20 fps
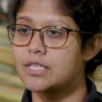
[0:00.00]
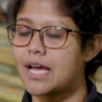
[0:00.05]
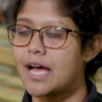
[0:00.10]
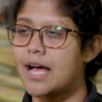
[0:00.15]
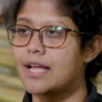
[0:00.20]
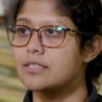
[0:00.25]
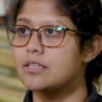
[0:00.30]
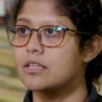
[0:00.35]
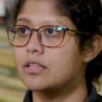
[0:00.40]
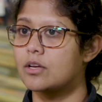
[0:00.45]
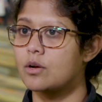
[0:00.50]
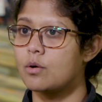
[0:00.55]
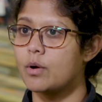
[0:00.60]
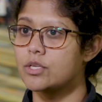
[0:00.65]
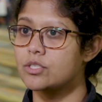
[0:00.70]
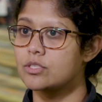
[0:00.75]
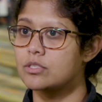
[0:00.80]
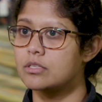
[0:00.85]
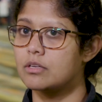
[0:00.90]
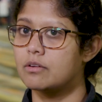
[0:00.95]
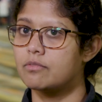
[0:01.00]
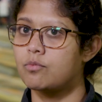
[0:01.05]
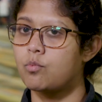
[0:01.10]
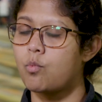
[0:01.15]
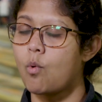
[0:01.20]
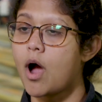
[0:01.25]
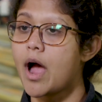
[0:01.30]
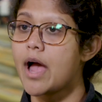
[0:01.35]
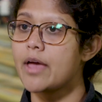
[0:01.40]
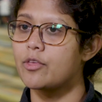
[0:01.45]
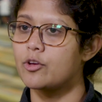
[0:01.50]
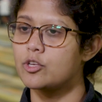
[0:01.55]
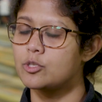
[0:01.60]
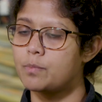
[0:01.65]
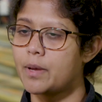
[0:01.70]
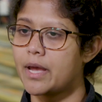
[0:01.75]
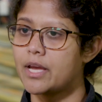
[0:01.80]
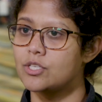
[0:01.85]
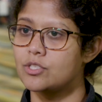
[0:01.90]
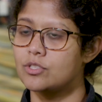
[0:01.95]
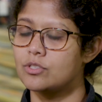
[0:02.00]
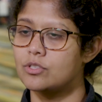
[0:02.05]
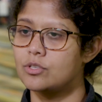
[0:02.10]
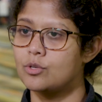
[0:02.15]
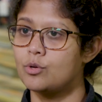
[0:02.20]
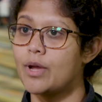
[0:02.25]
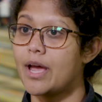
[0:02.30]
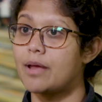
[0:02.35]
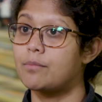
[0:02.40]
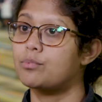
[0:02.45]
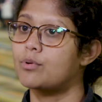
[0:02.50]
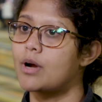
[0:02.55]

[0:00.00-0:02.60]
to answer the question of why those patients who had